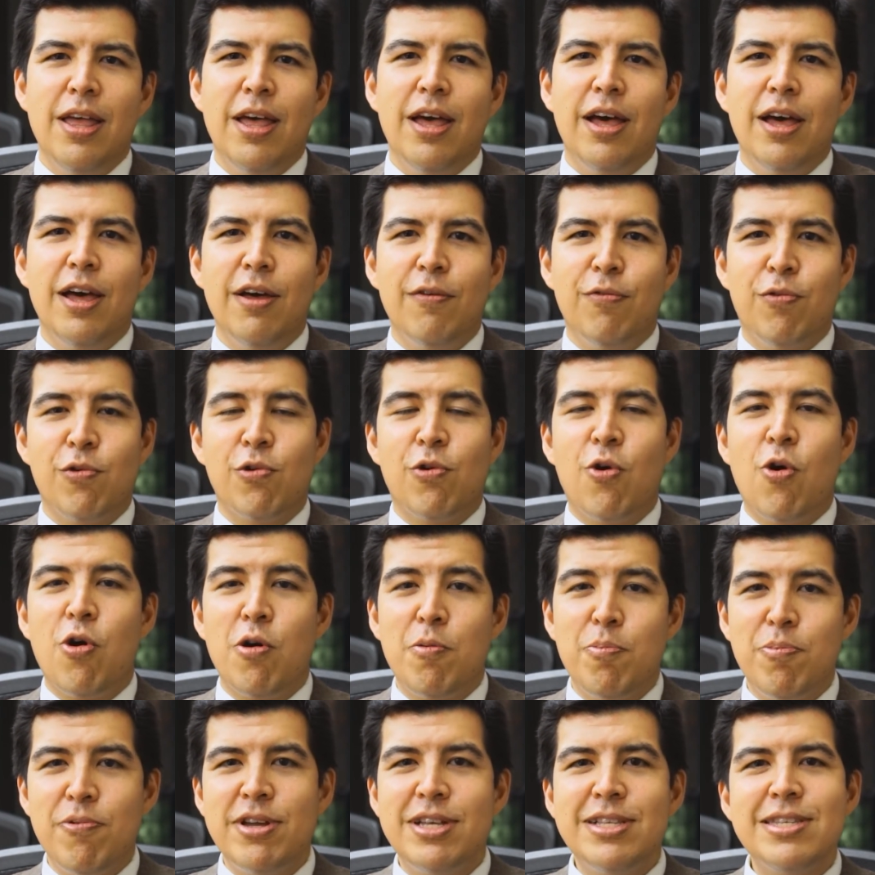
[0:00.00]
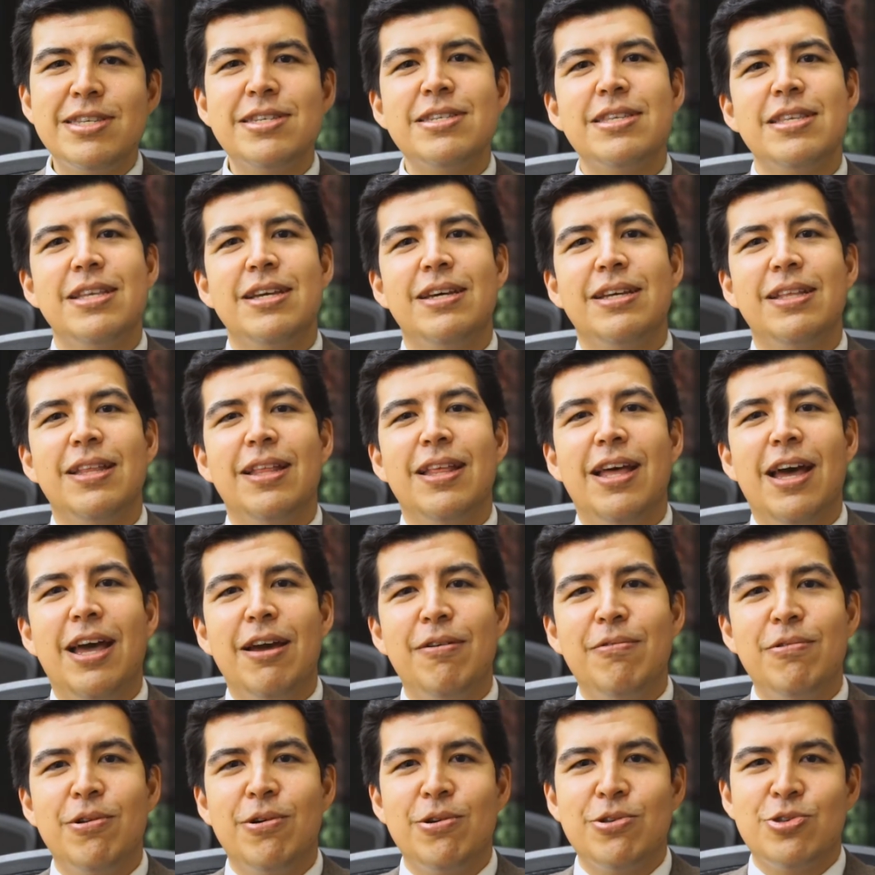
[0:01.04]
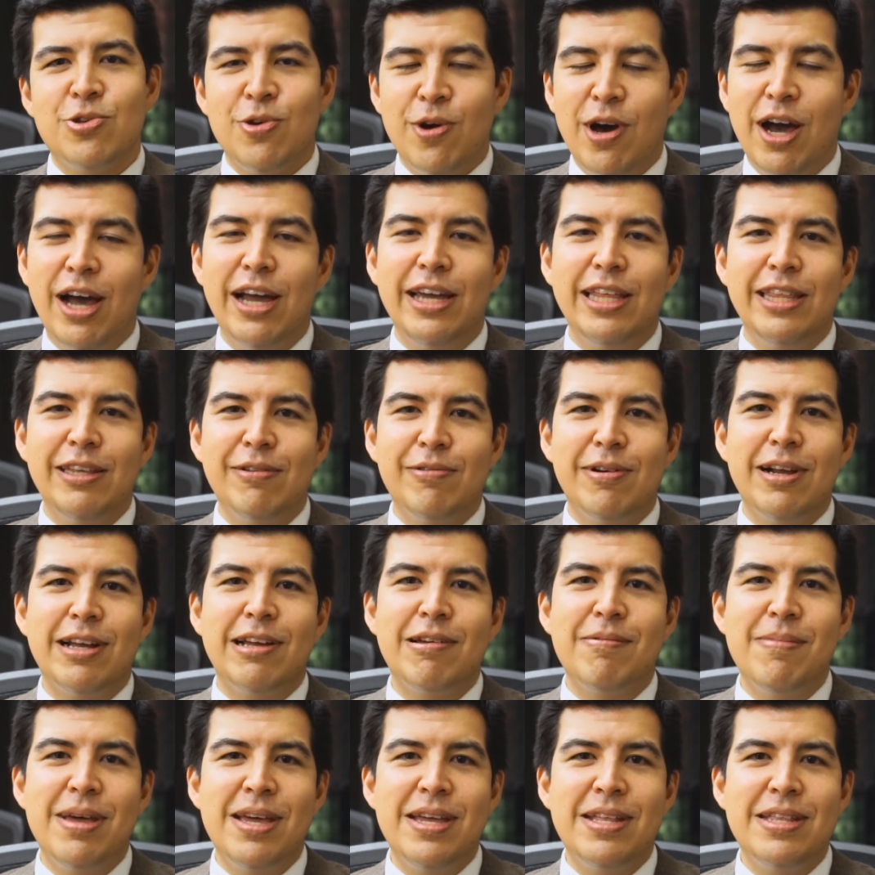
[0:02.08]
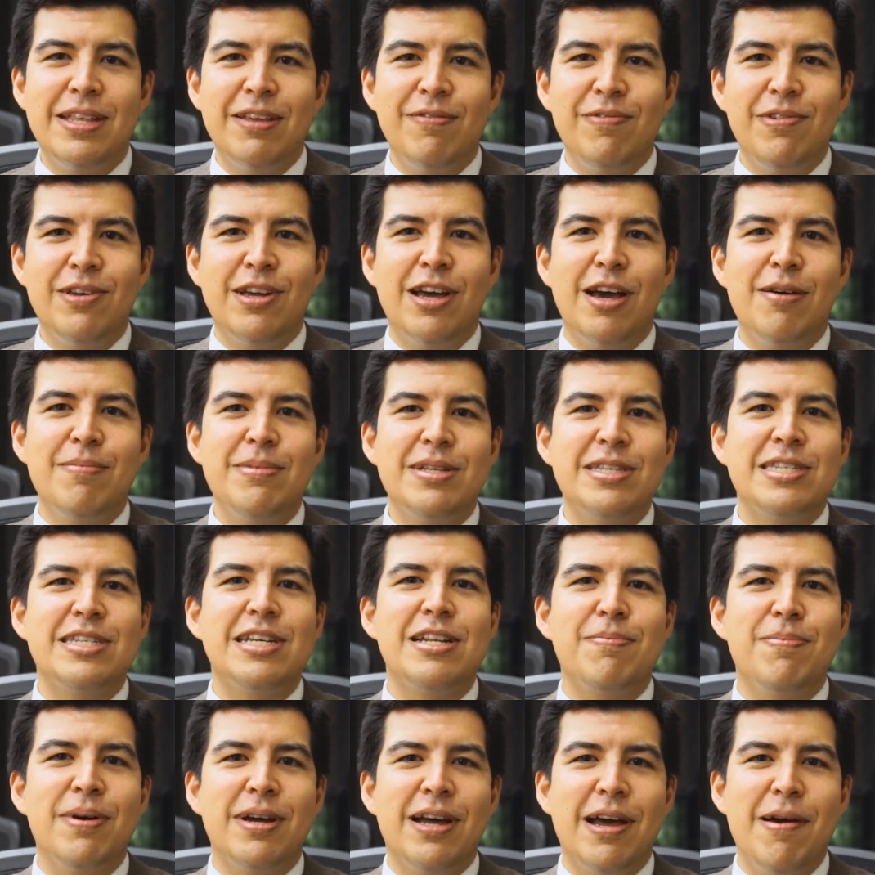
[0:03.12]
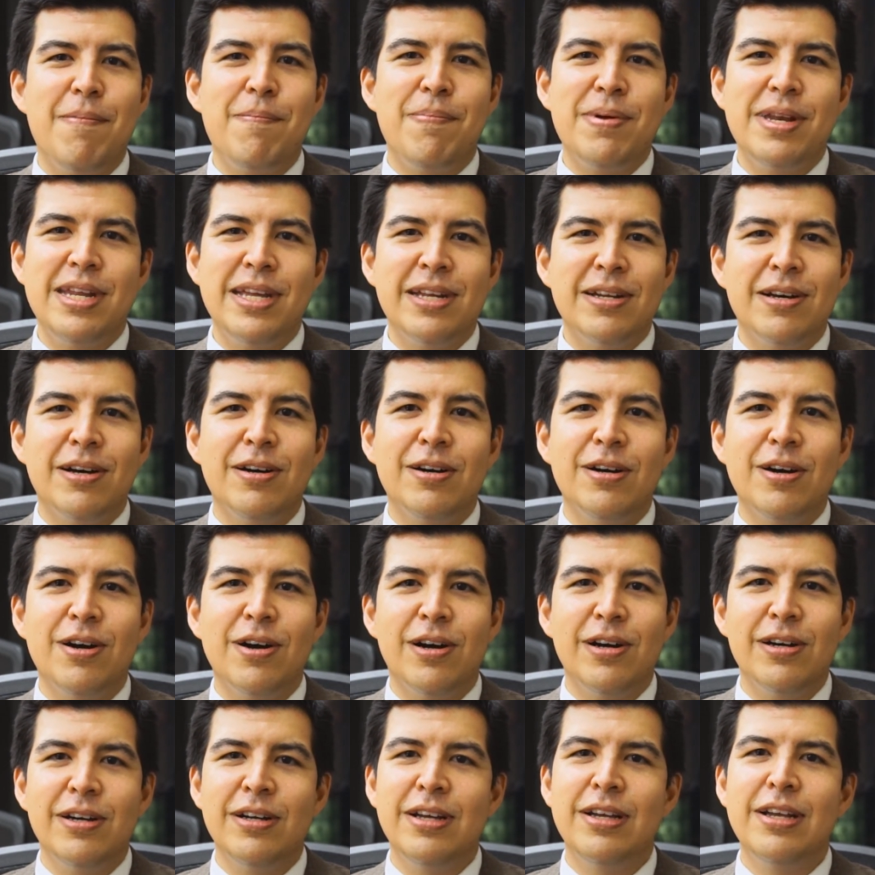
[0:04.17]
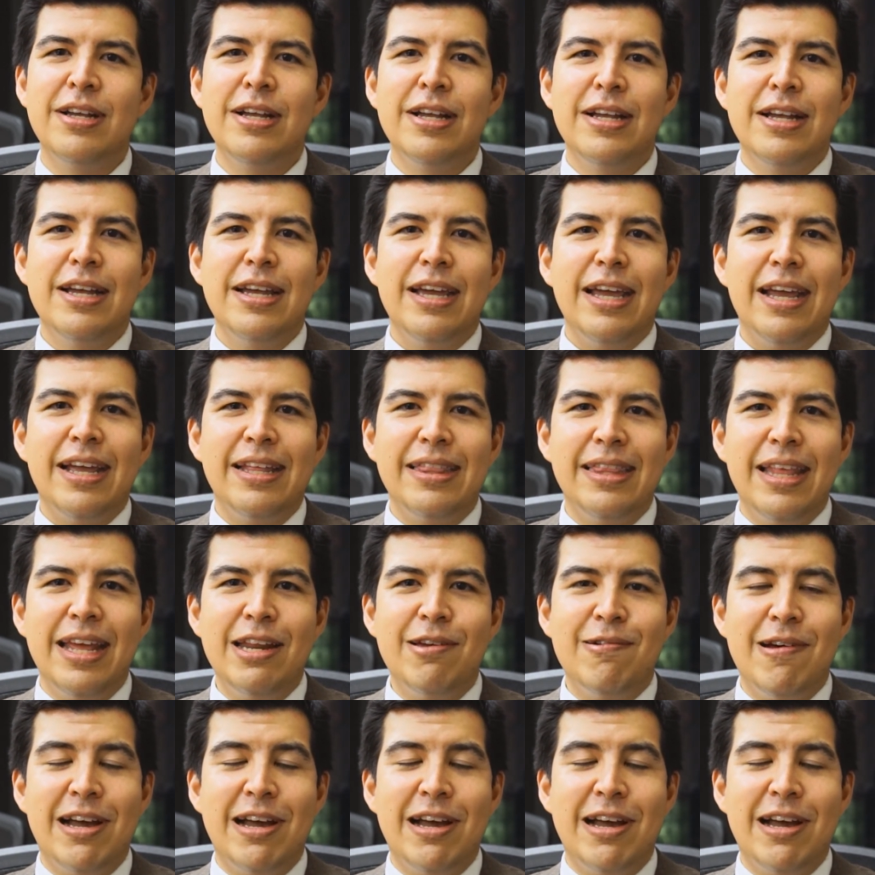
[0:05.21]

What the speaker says: For corporates, that I would also highly recommend, if you come and set up a company in Hong Kong and then you